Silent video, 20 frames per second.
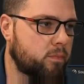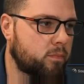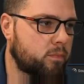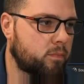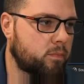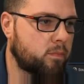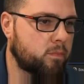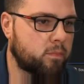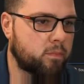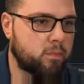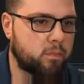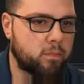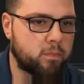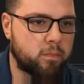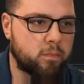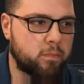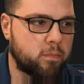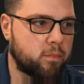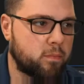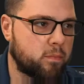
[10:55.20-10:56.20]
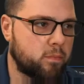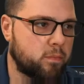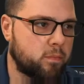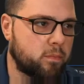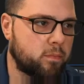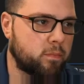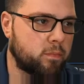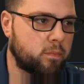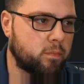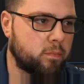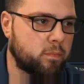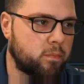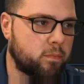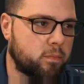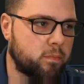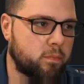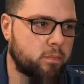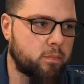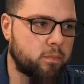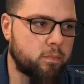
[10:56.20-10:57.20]

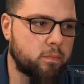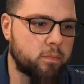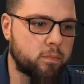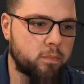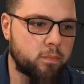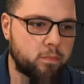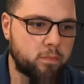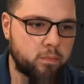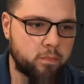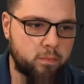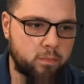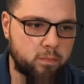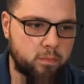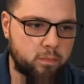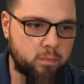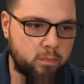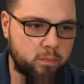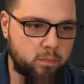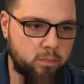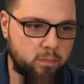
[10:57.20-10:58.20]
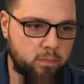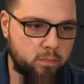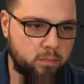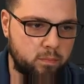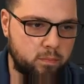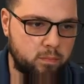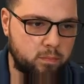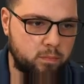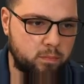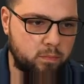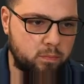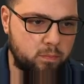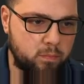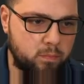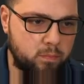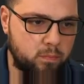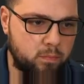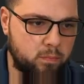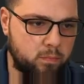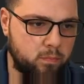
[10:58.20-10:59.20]

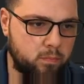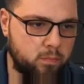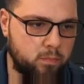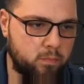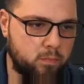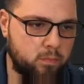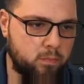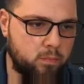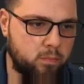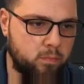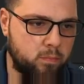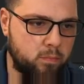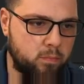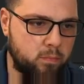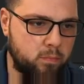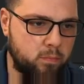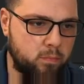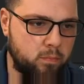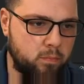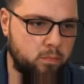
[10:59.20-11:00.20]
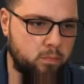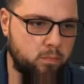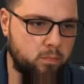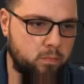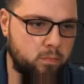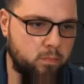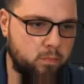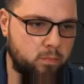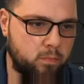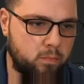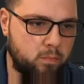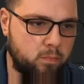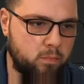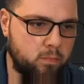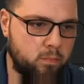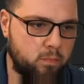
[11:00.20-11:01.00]
Nobody speaks.